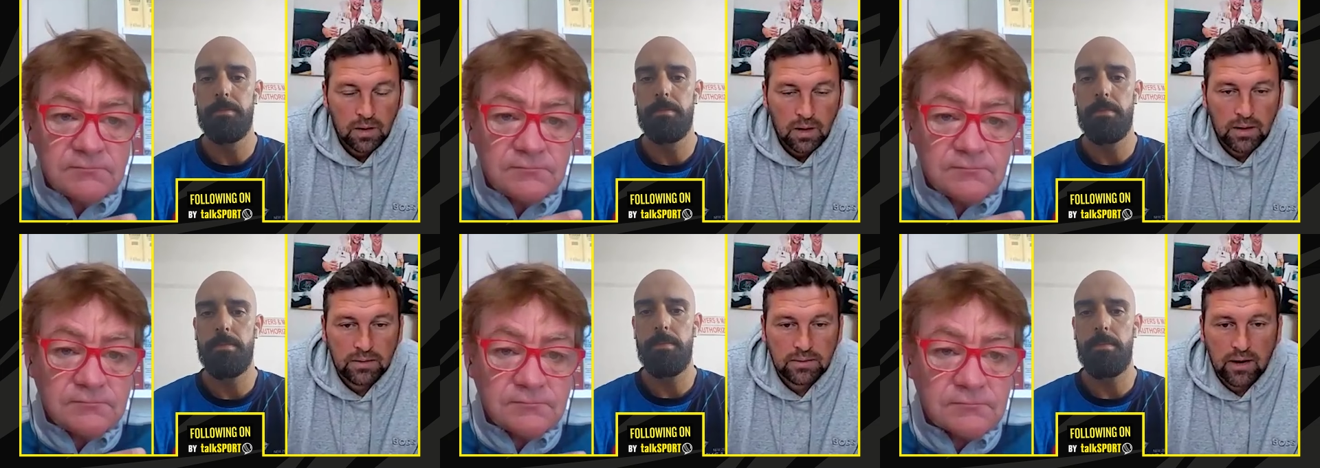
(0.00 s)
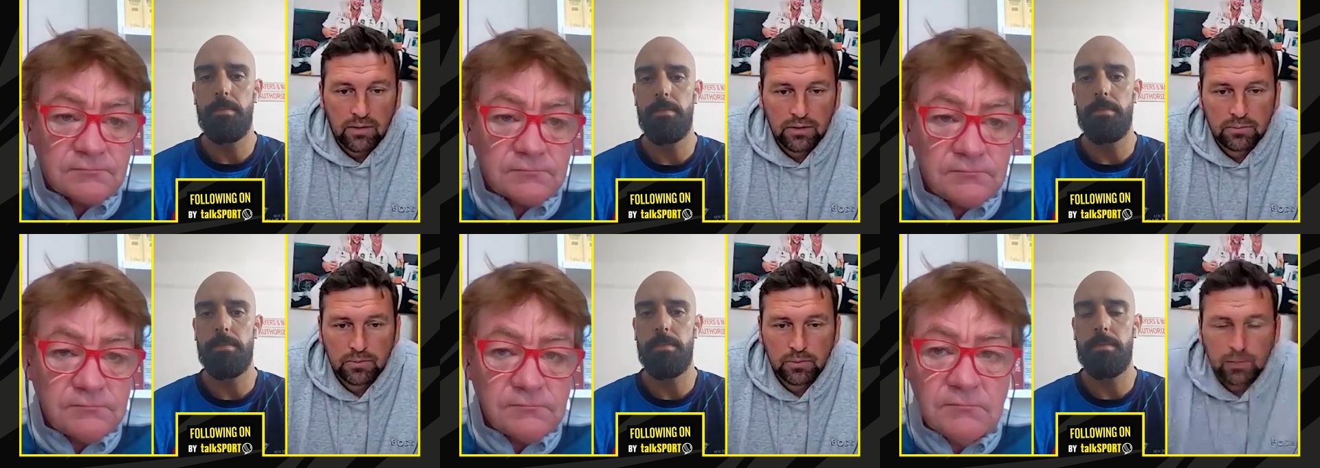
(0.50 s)
Speaker 1: And,
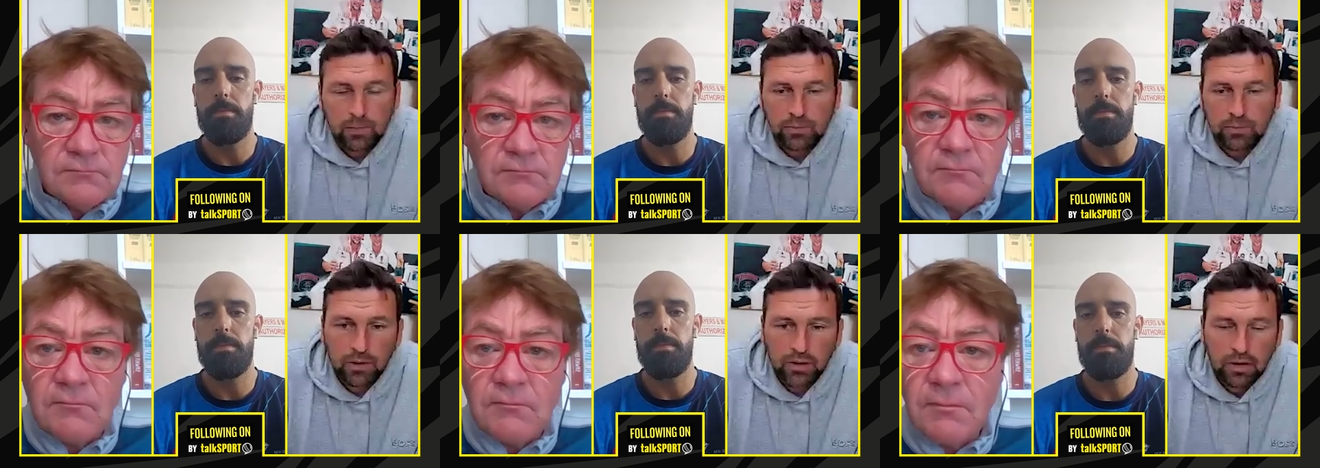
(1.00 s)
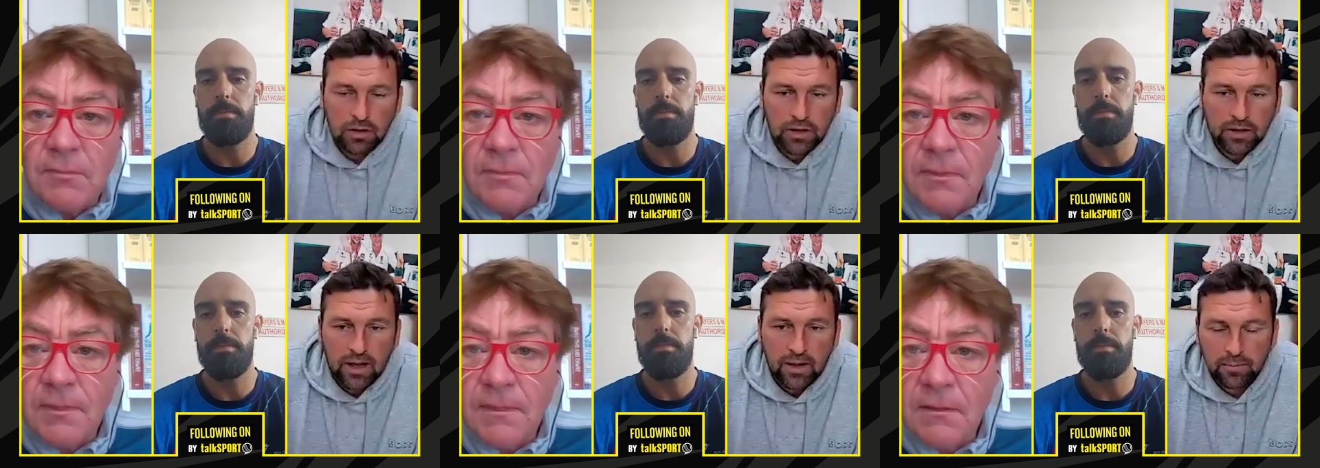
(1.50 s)
Daryl, we're, we're looking
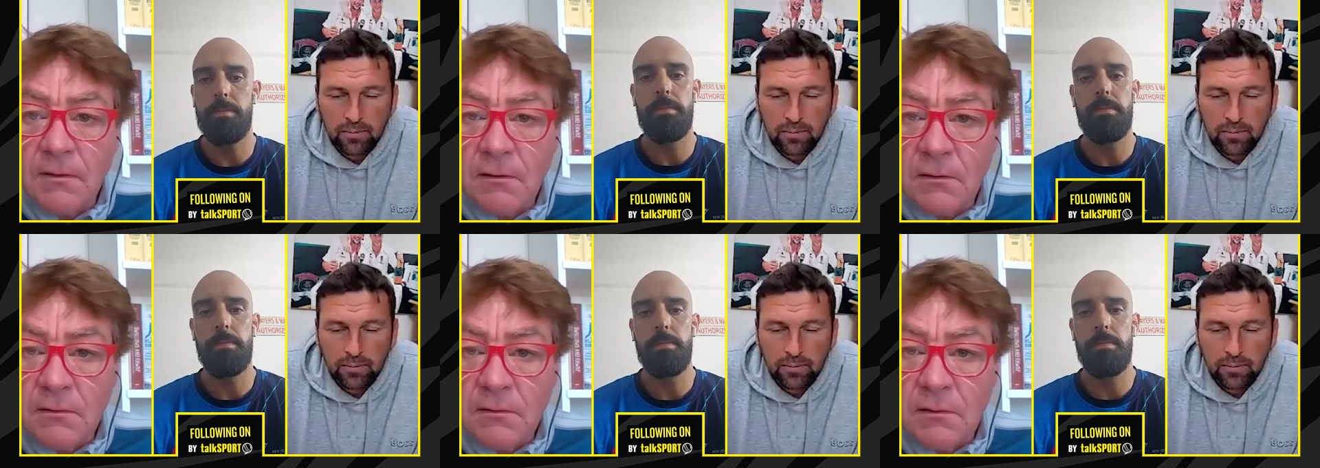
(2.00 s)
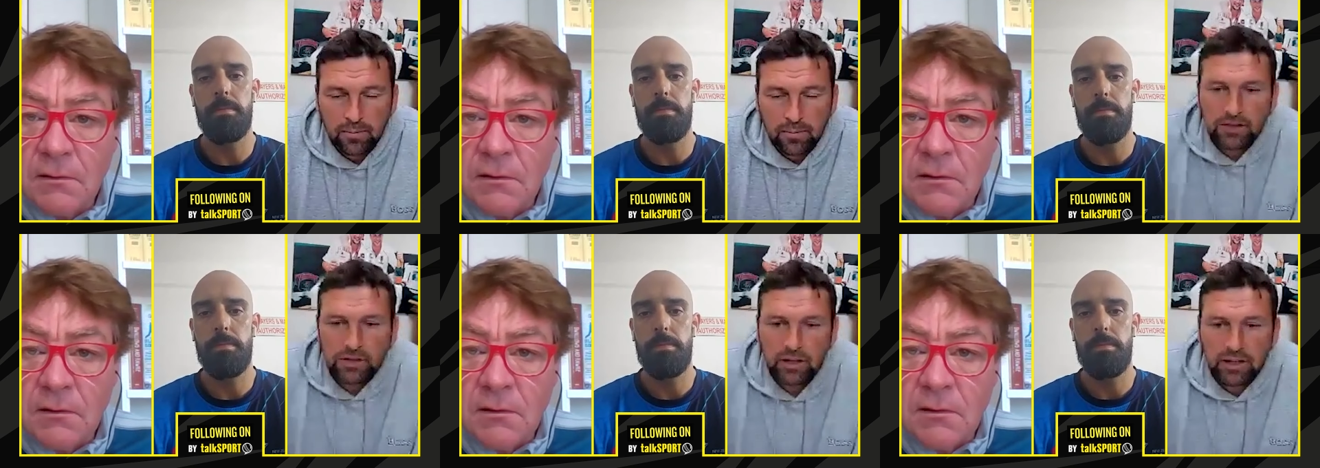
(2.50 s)
at New
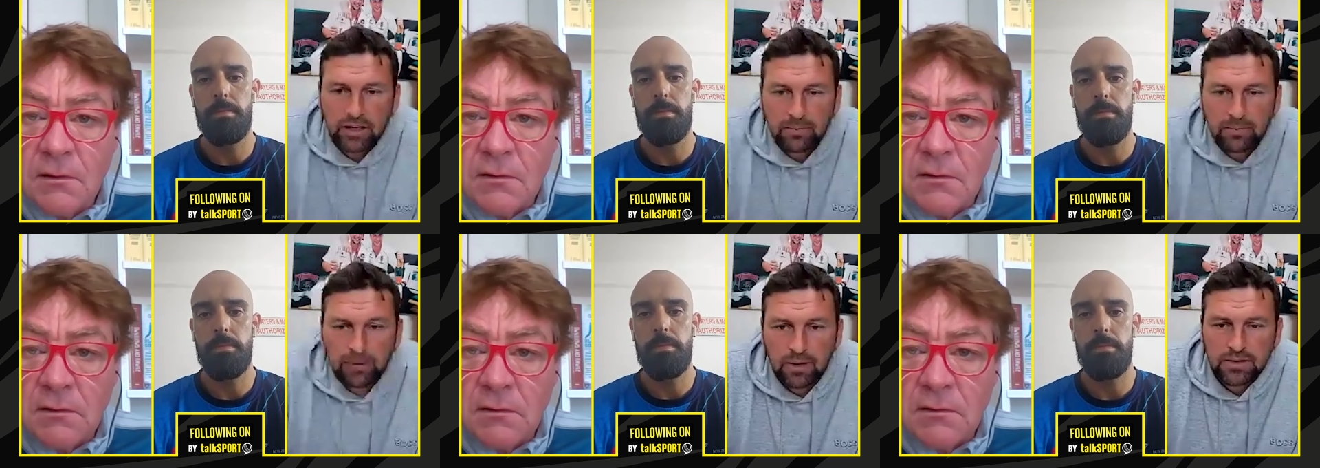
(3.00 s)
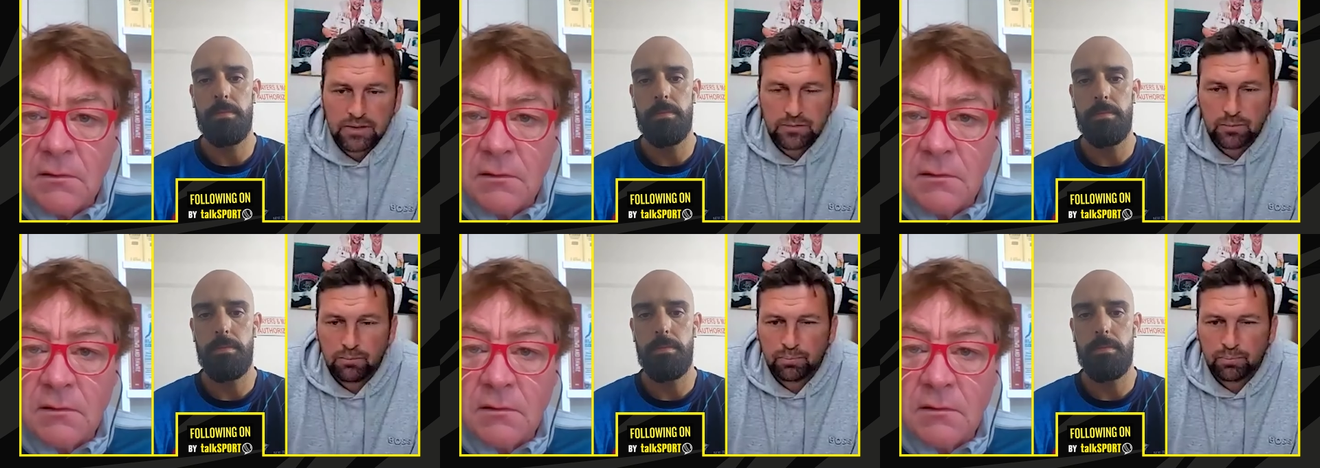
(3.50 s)
Zealand cricket. It's...